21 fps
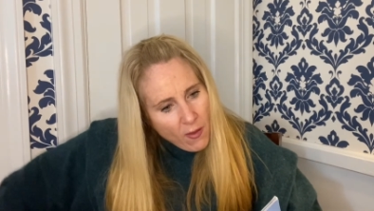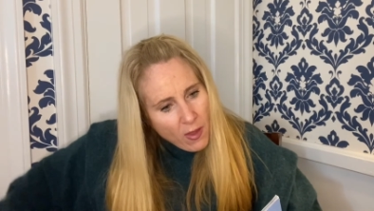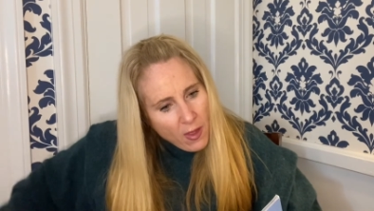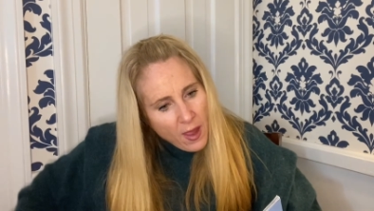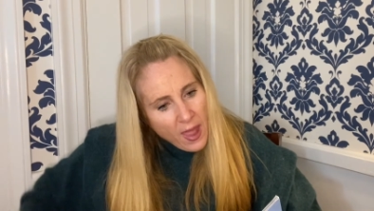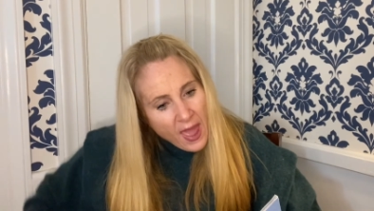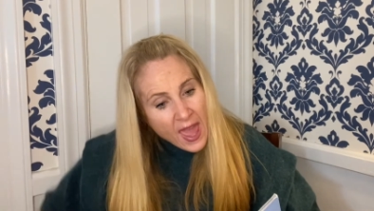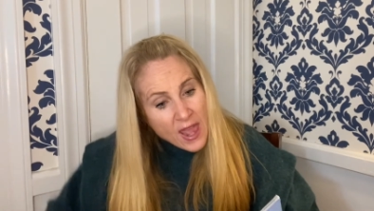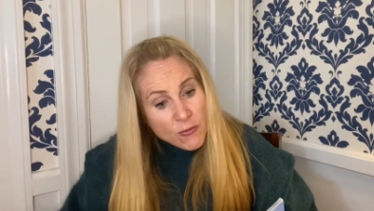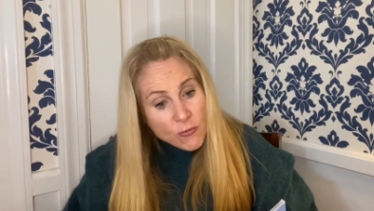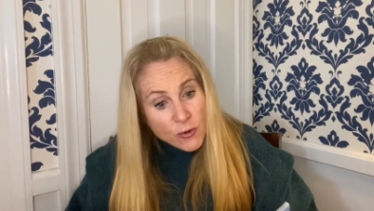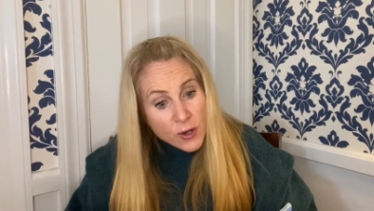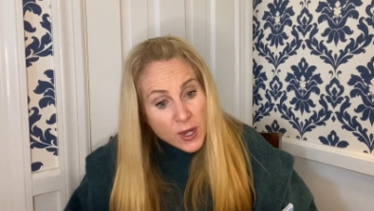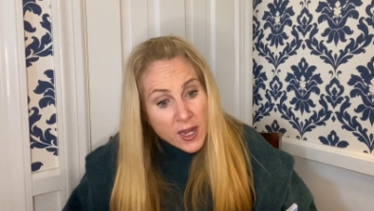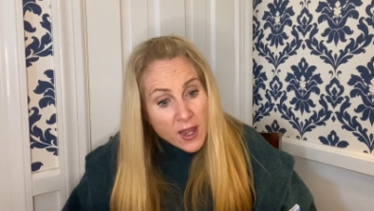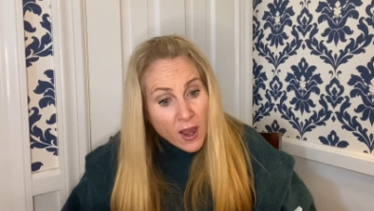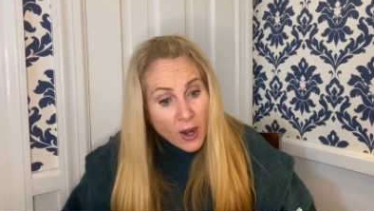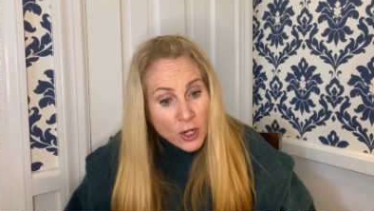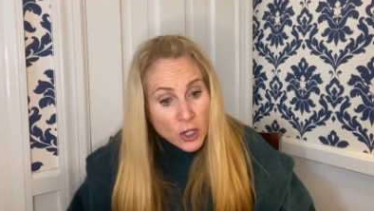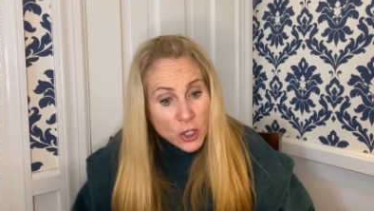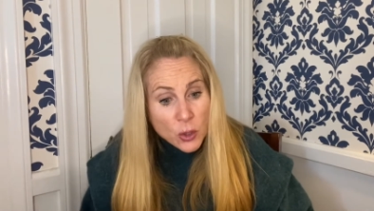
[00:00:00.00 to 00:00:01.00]
Henry,
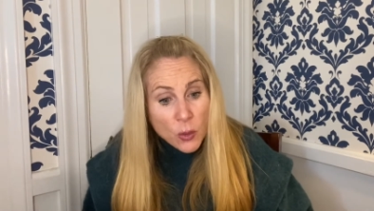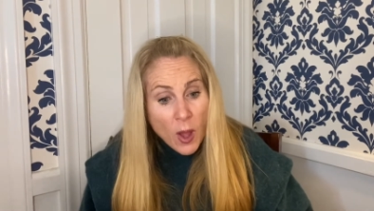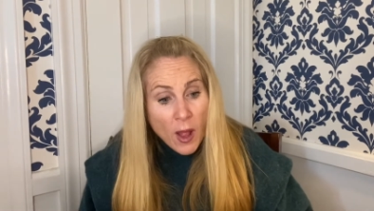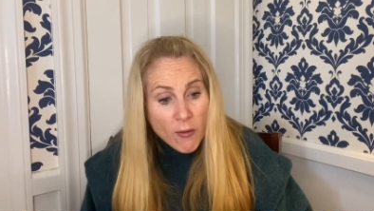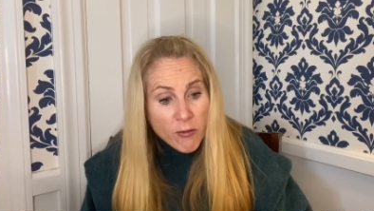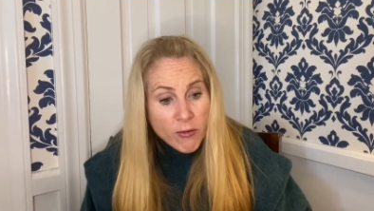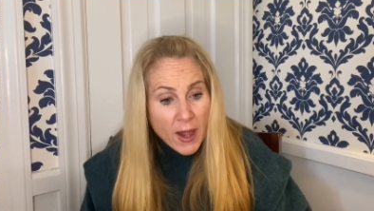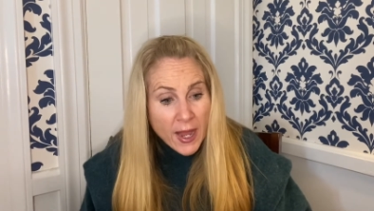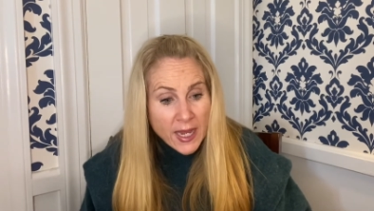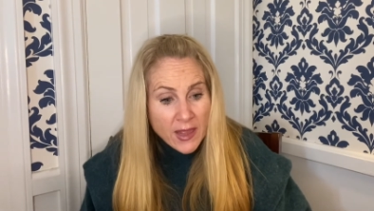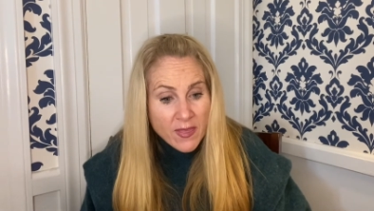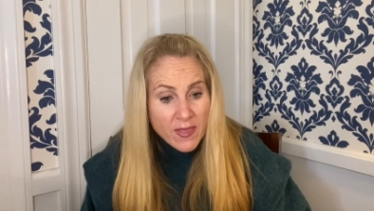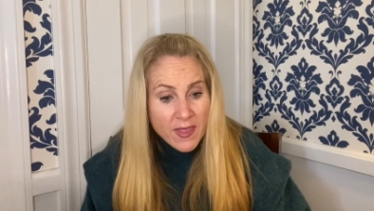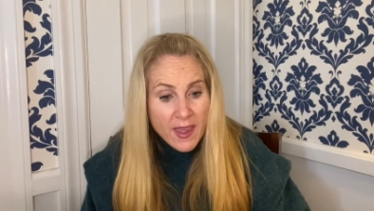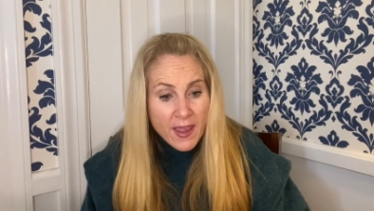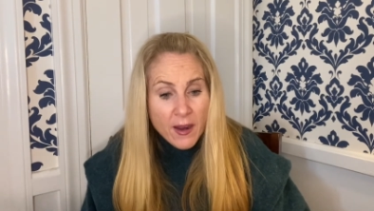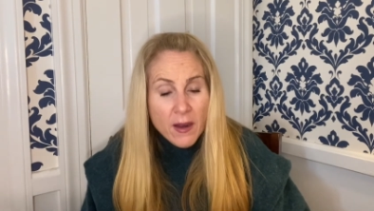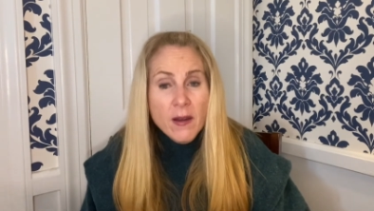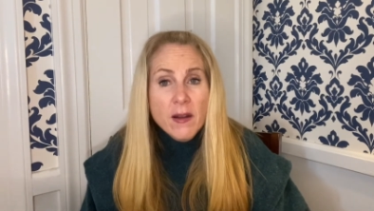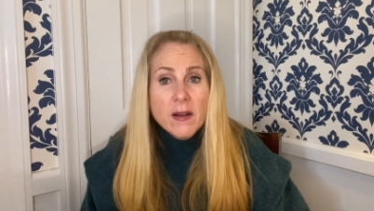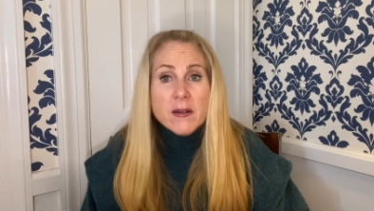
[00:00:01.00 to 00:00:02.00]
are you all right in
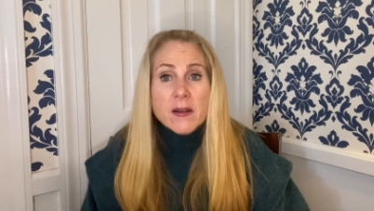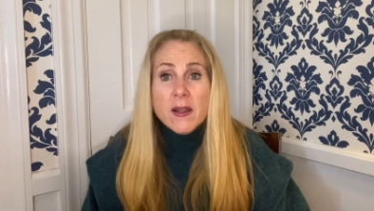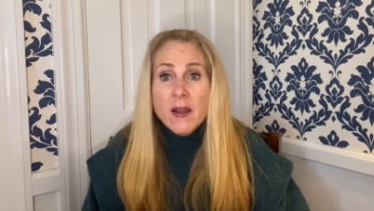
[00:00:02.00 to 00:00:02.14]
there?